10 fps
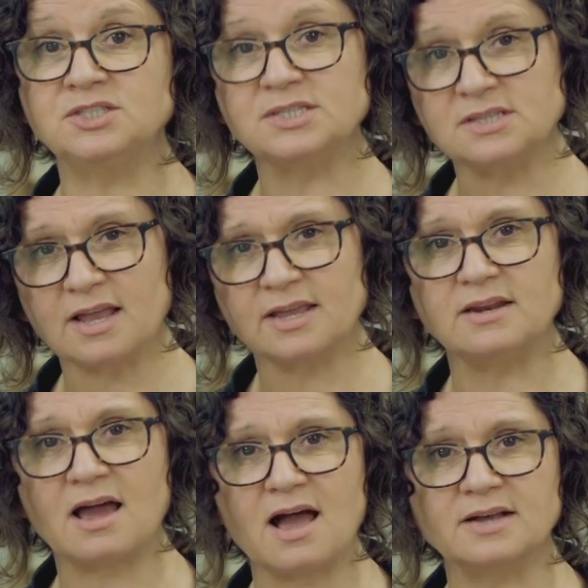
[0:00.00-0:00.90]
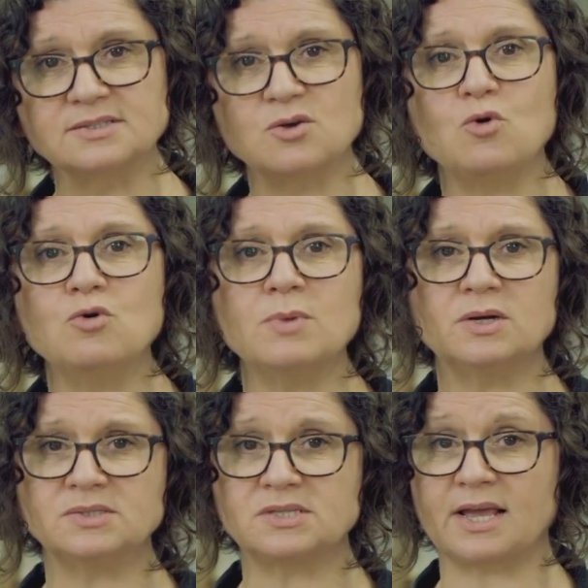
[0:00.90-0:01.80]
Just like in us,
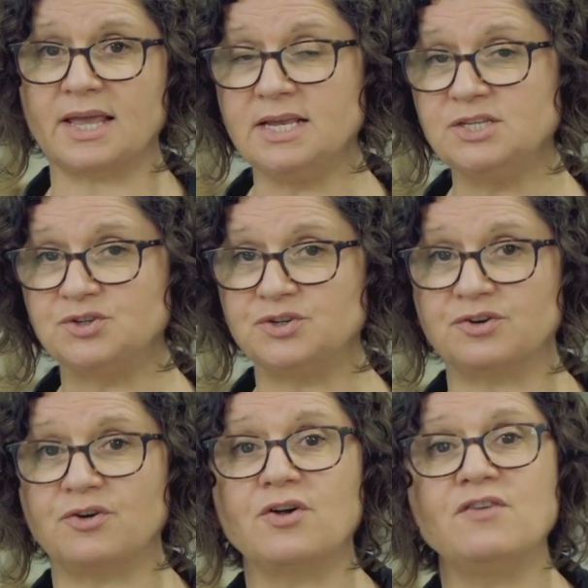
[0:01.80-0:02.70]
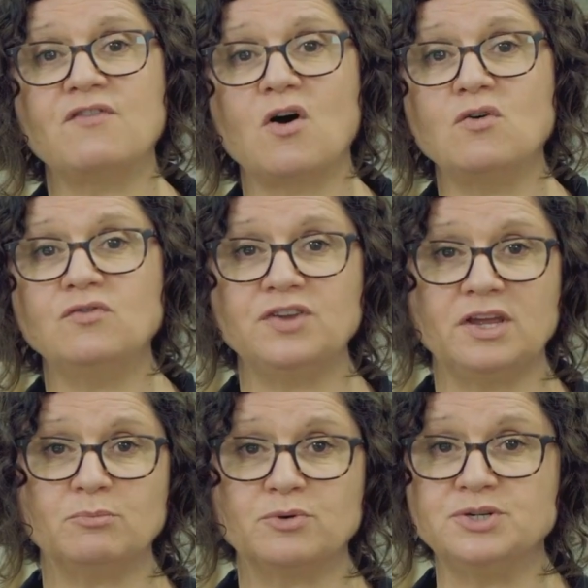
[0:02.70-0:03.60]
hormones like estrogen are involved
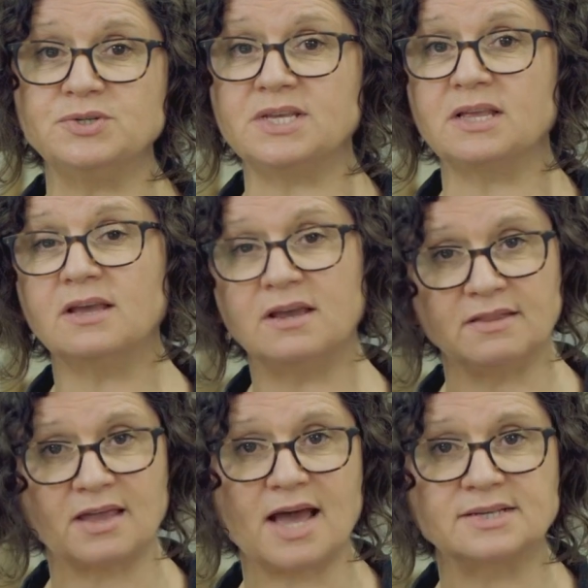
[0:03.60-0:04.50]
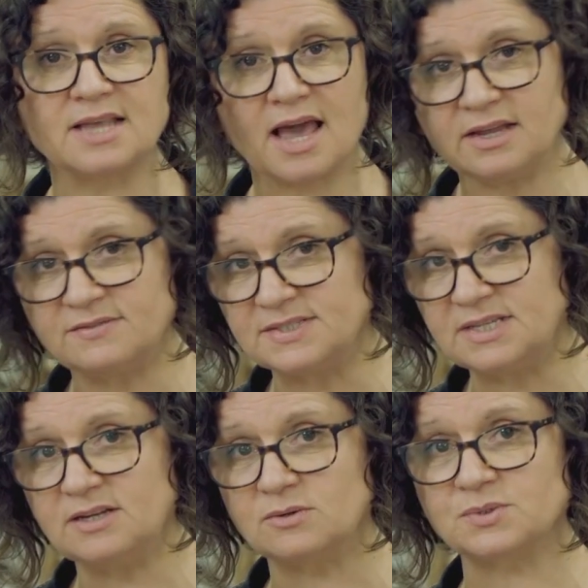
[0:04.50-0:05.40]
in producing the cascade of
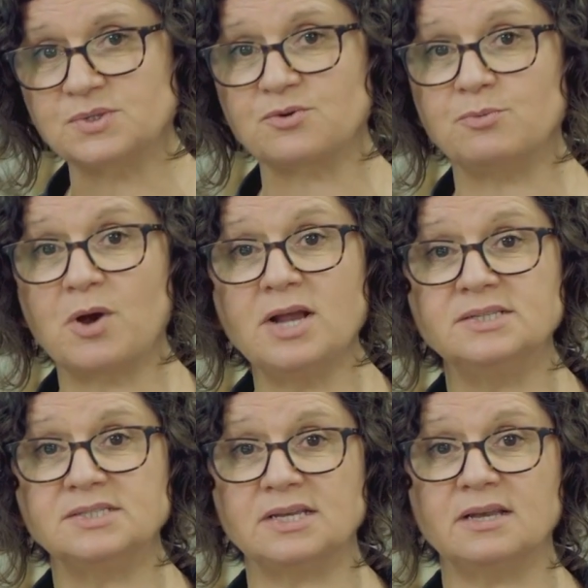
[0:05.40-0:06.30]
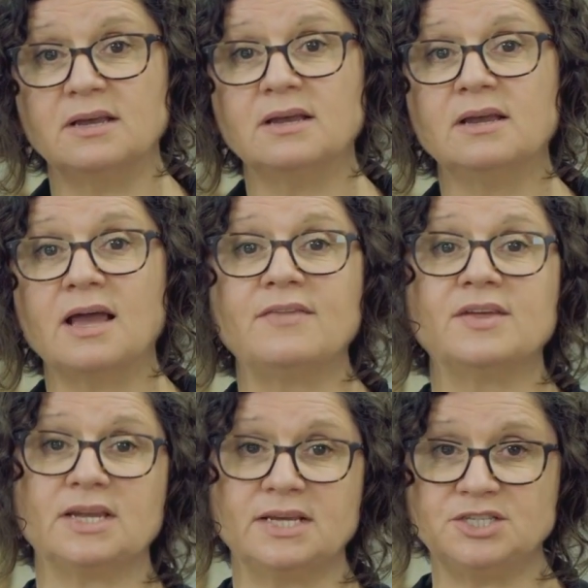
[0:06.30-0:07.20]
signals through pregnancy and
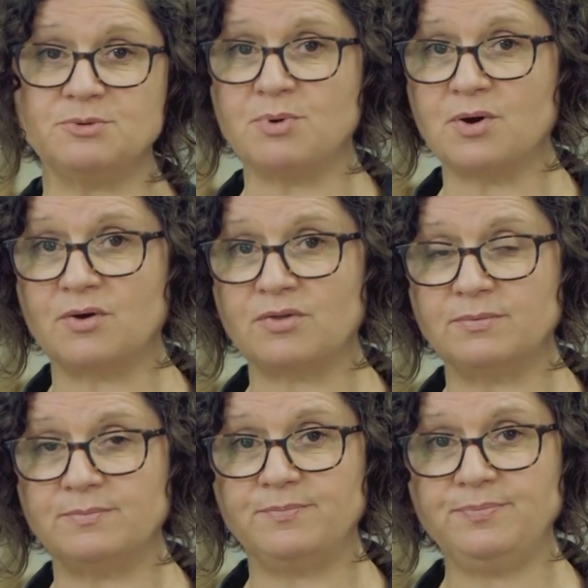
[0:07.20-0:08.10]
that lead to birth.